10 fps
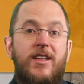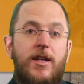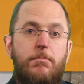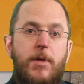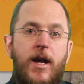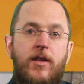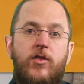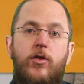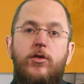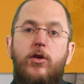
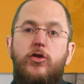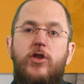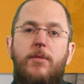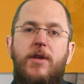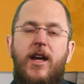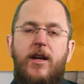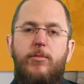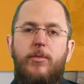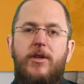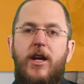depends on your JPA
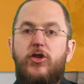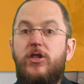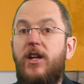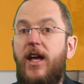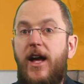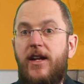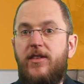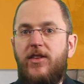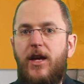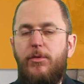implementation and
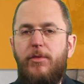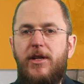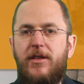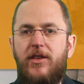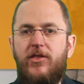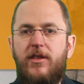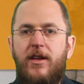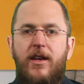its capabilities.